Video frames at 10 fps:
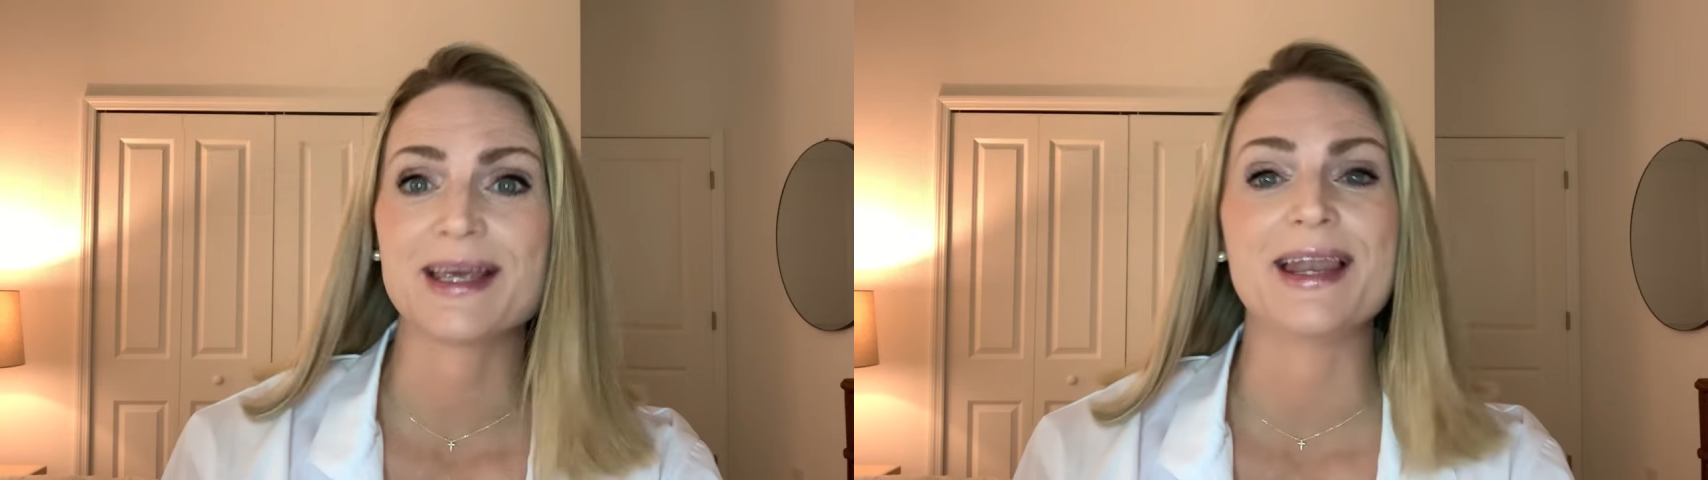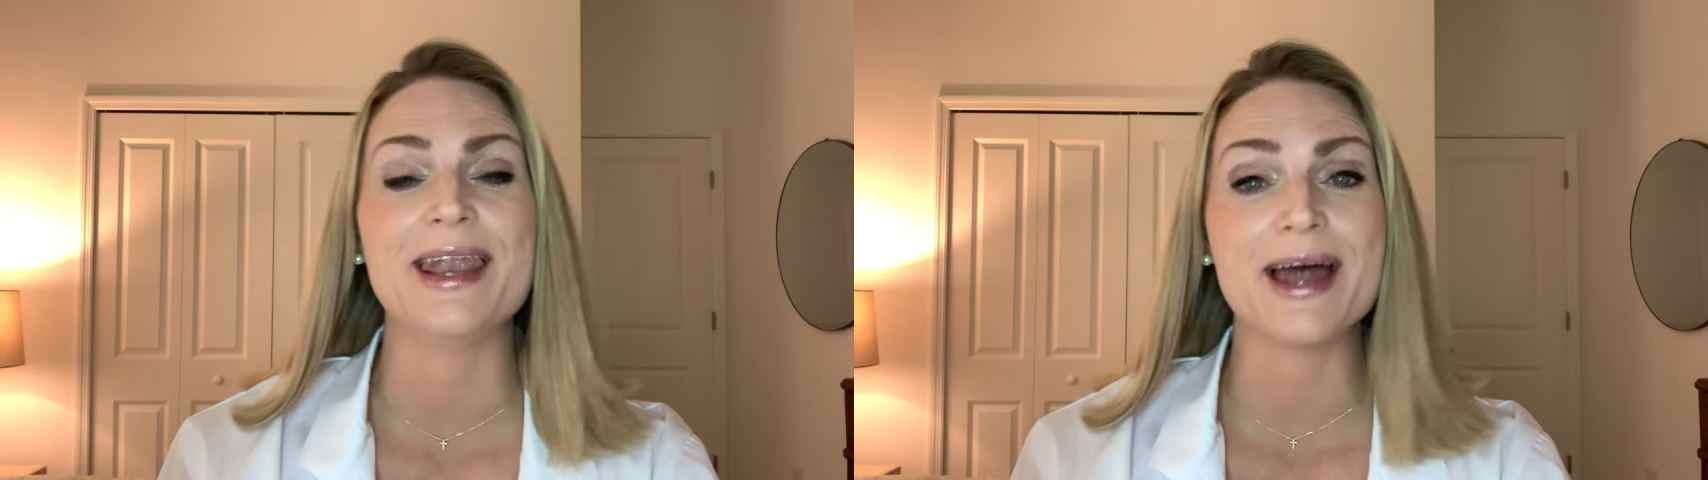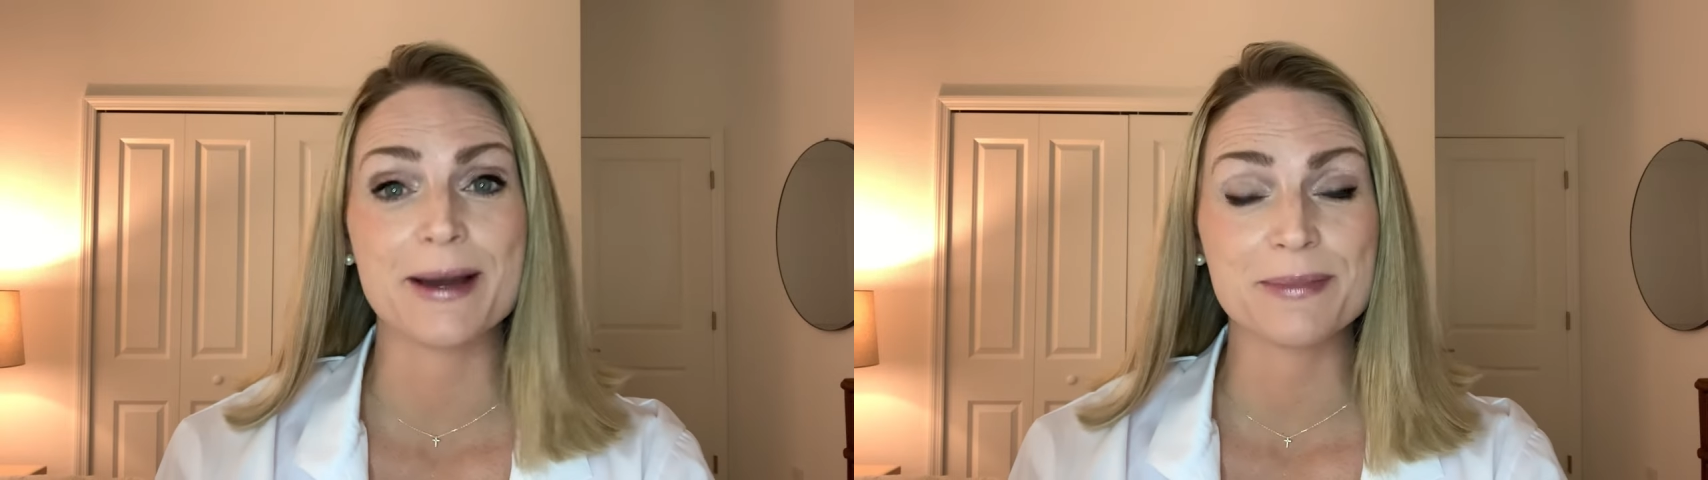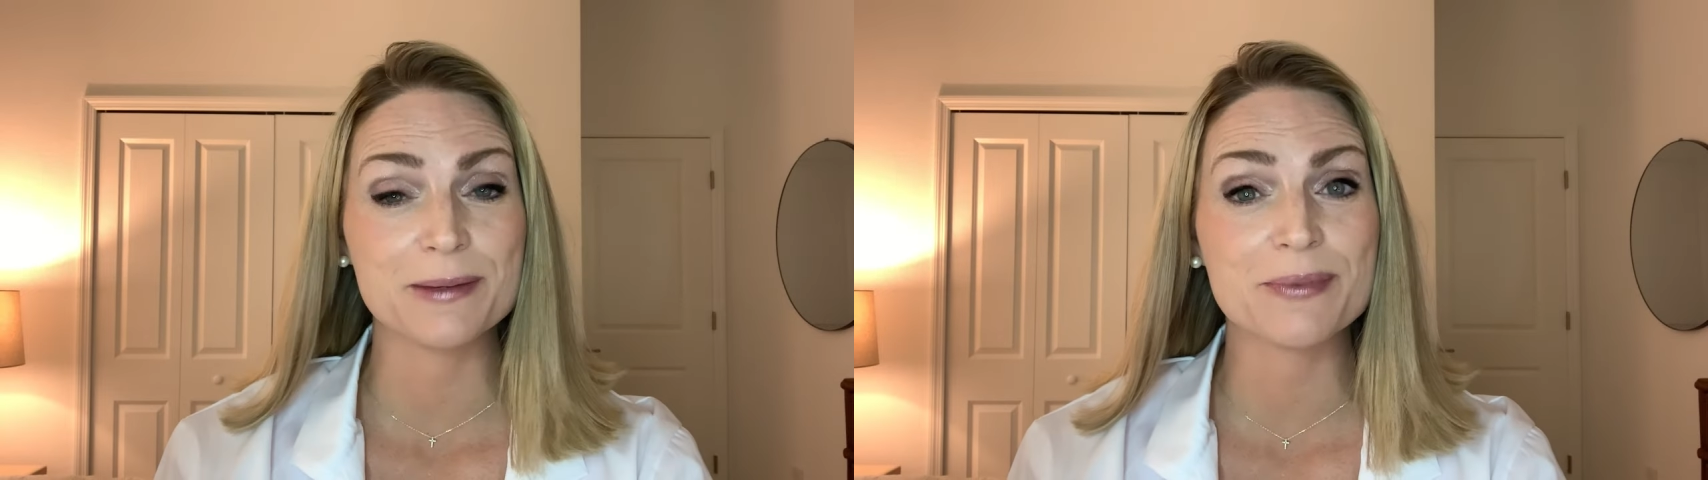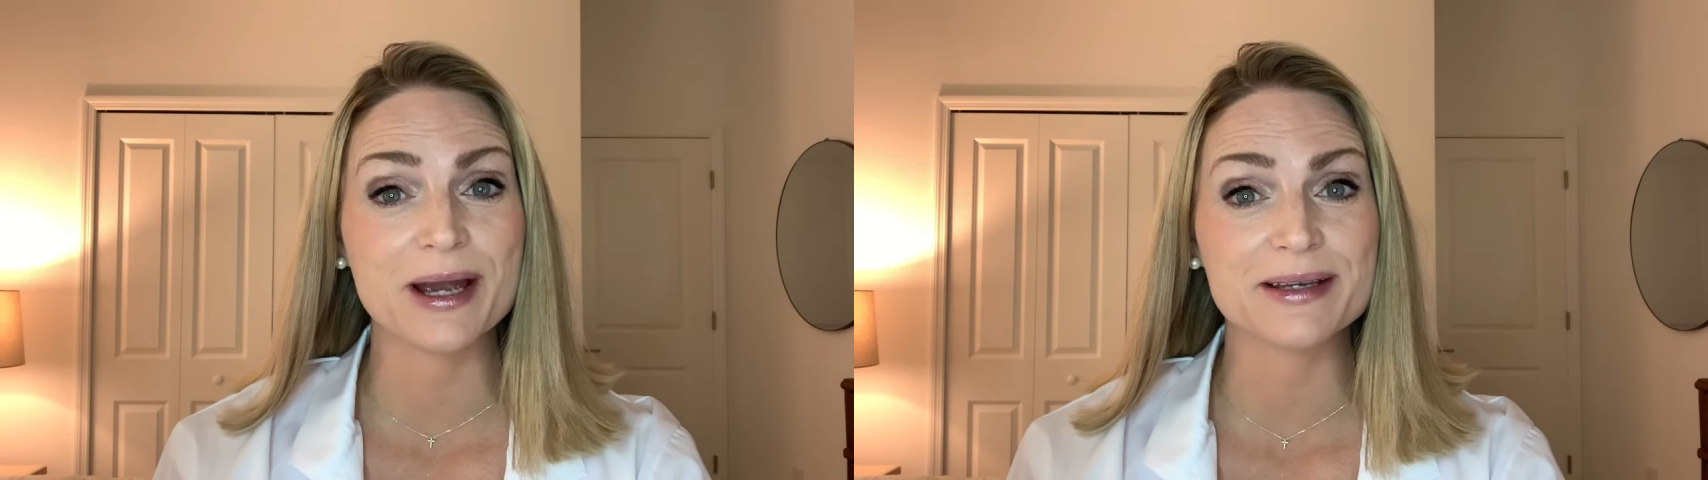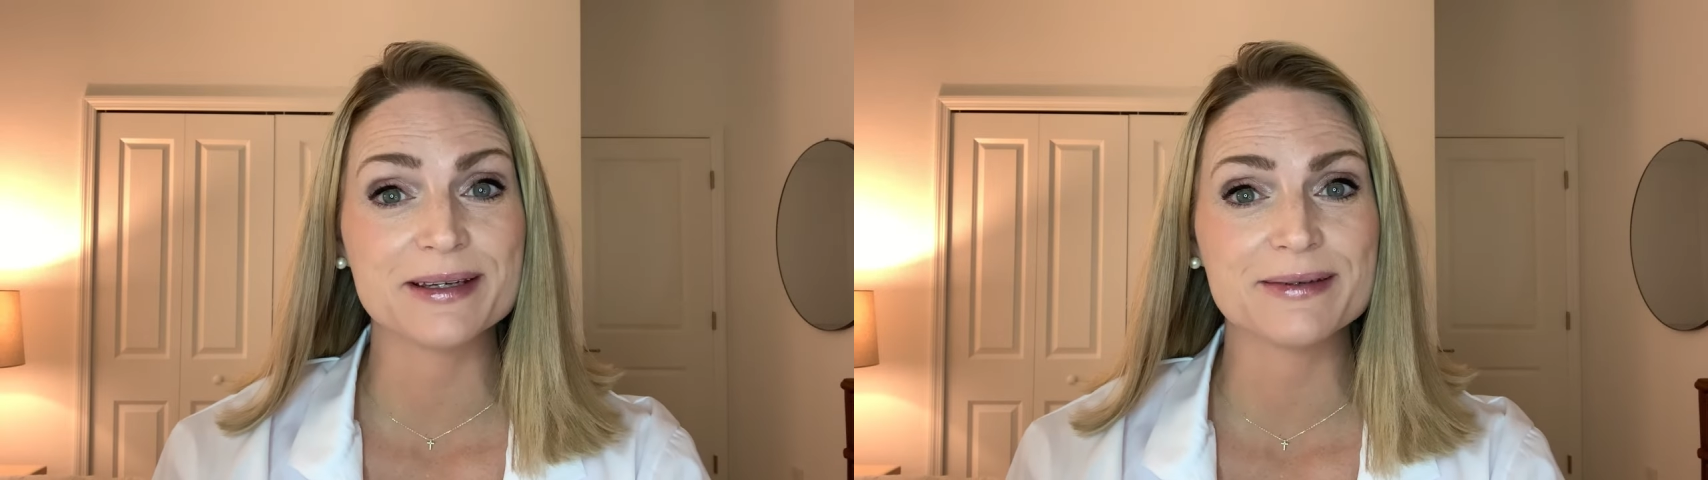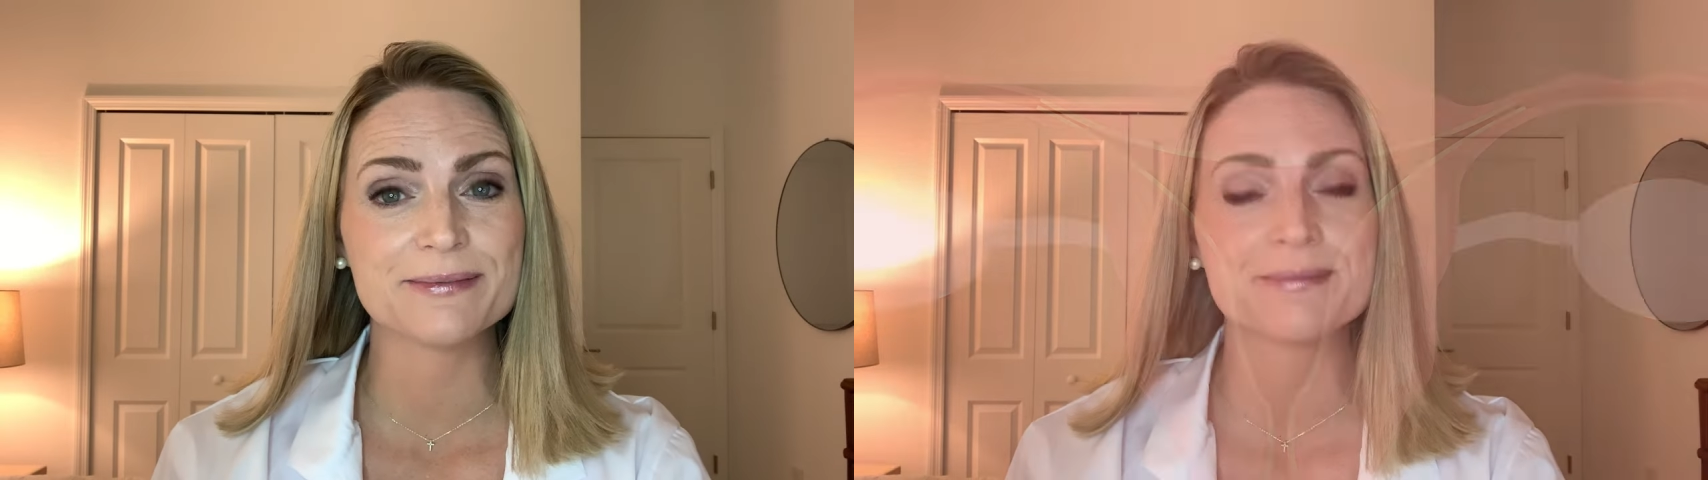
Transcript: and not be pregnant?